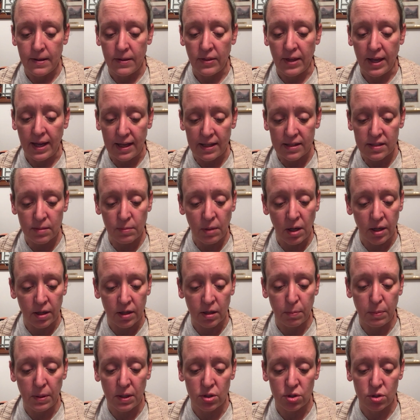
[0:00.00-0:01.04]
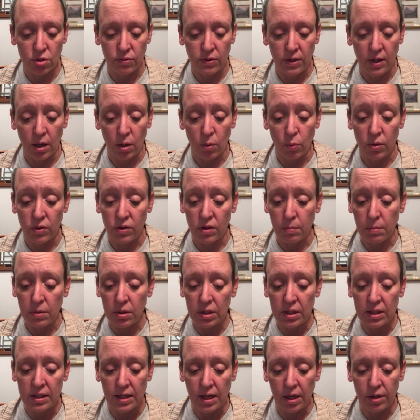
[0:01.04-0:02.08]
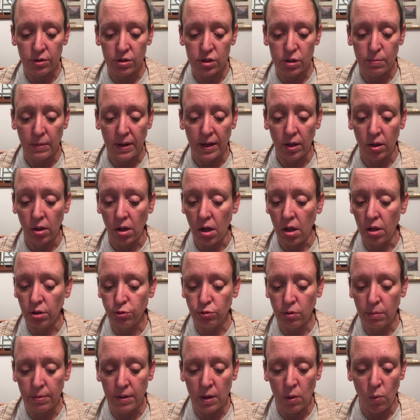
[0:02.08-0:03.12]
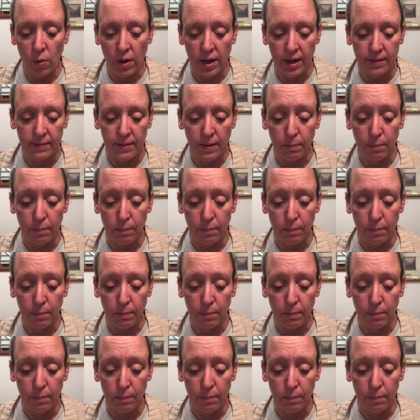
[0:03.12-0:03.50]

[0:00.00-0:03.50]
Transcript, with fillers: The handsome hunk pictured there, with the million dollar smile all dripping wet,